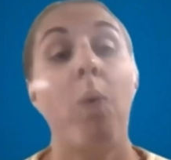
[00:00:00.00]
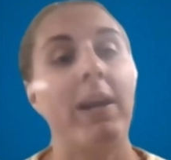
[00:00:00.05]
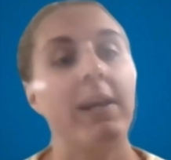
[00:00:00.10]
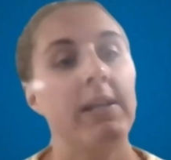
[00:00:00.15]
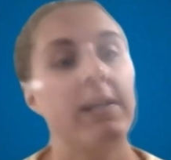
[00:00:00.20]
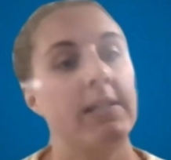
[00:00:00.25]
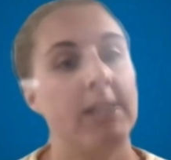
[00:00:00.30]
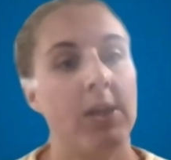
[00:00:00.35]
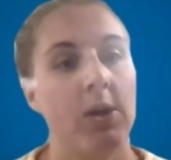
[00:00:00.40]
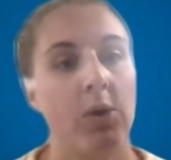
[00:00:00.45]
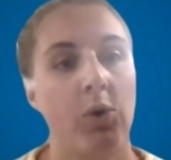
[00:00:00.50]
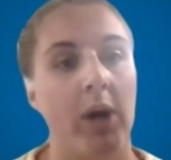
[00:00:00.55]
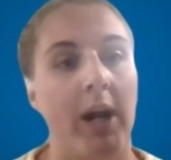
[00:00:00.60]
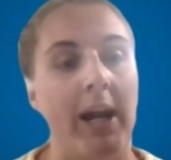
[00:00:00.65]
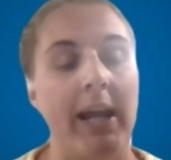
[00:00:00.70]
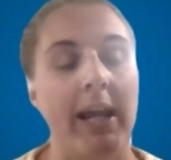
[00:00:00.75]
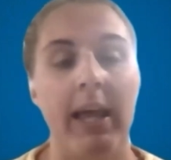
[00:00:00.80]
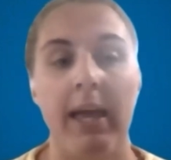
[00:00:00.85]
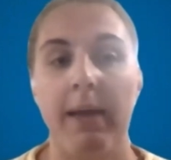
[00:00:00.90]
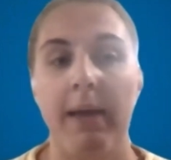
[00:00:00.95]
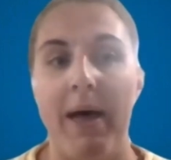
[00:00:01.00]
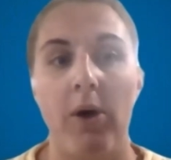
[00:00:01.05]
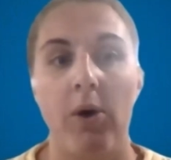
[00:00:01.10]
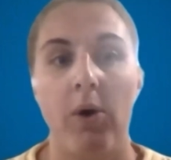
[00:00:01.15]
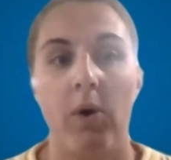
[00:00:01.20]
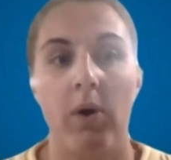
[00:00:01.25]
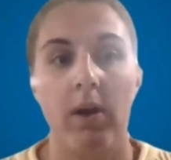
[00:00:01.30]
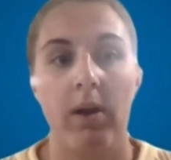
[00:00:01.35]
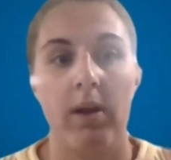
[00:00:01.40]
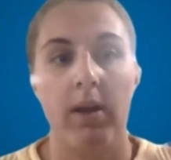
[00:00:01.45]
What is so great
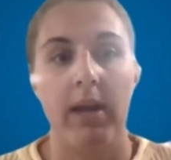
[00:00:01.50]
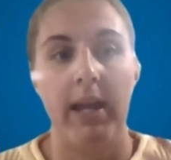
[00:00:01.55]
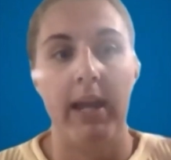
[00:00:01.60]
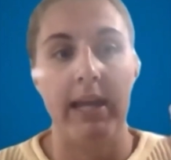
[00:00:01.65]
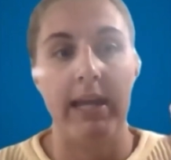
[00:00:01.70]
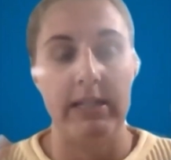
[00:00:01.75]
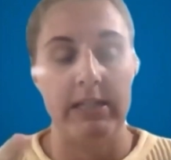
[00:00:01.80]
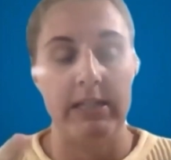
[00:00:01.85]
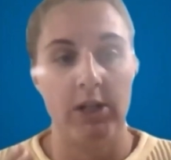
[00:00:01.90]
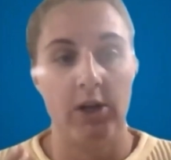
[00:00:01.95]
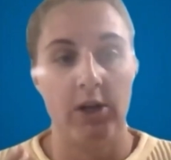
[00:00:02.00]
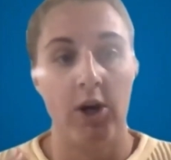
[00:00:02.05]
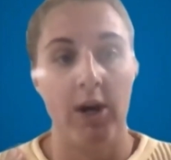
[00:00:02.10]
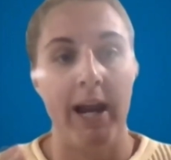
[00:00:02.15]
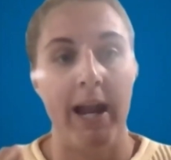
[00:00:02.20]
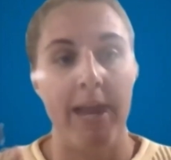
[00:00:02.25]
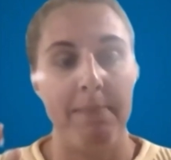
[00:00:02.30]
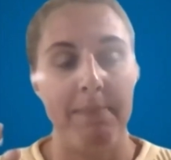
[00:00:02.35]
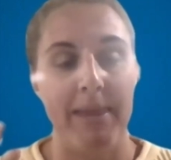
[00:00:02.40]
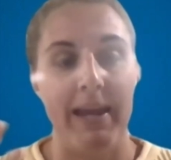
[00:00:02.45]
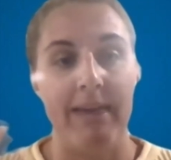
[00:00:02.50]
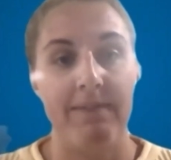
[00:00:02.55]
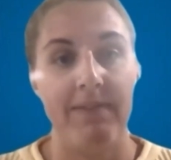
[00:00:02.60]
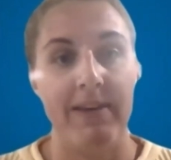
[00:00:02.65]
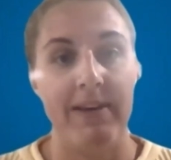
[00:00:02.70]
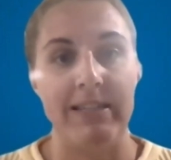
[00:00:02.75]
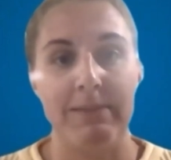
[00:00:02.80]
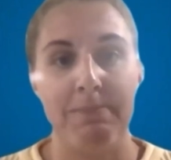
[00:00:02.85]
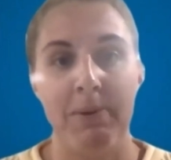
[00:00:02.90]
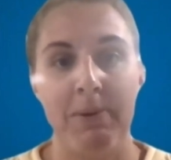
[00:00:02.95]
about Instagram and
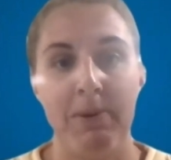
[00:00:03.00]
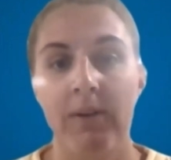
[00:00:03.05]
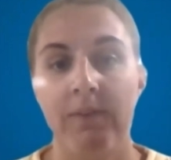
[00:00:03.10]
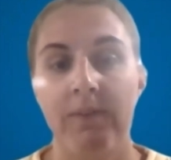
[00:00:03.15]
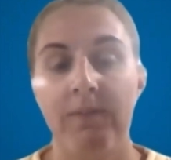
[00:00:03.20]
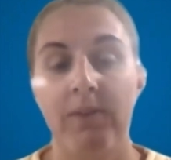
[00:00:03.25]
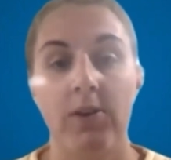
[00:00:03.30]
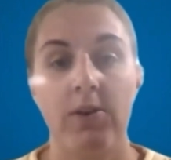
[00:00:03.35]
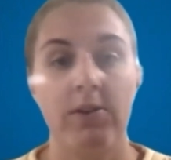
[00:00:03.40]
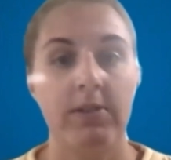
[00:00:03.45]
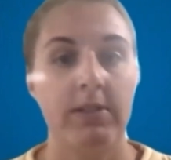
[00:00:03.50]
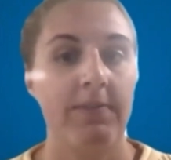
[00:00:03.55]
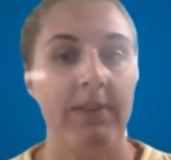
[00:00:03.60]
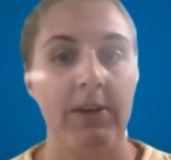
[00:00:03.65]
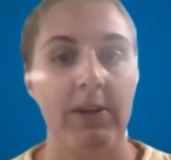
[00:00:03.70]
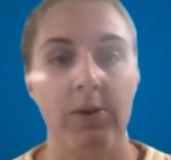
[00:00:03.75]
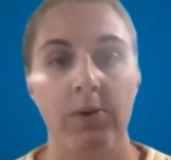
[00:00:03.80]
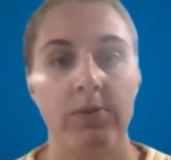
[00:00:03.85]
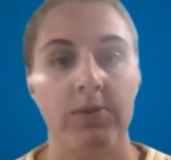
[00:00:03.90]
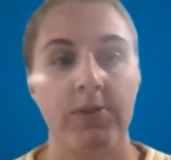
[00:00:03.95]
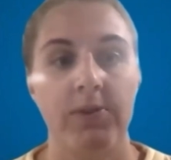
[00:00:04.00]
Facebook, for those of you who